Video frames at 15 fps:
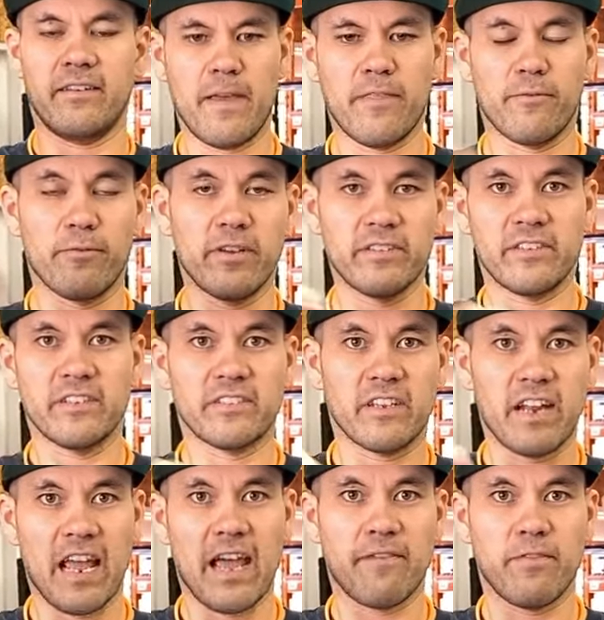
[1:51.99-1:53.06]
And the reason it's
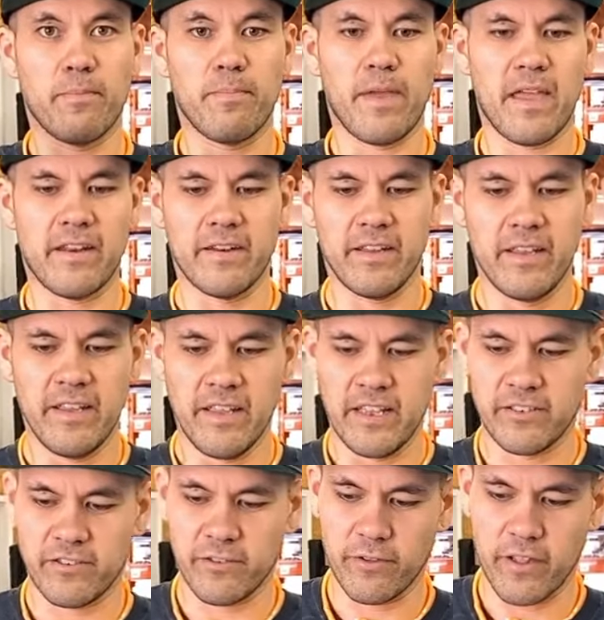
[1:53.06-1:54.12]
gonna have the bend
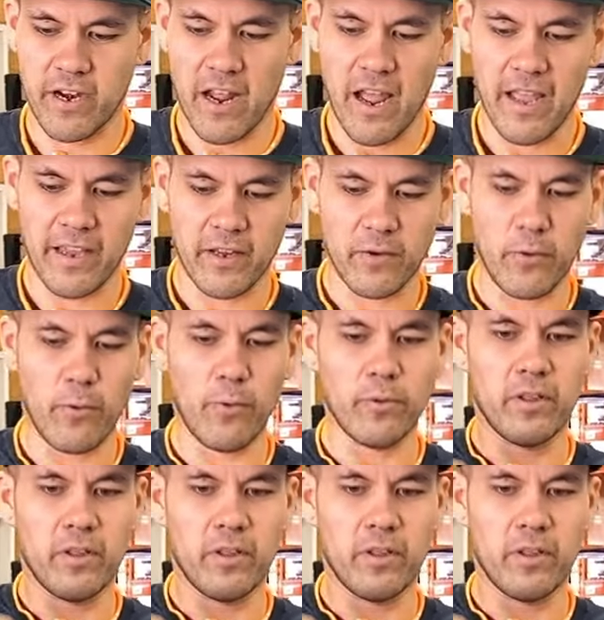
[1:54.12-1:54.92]
is so that I can hold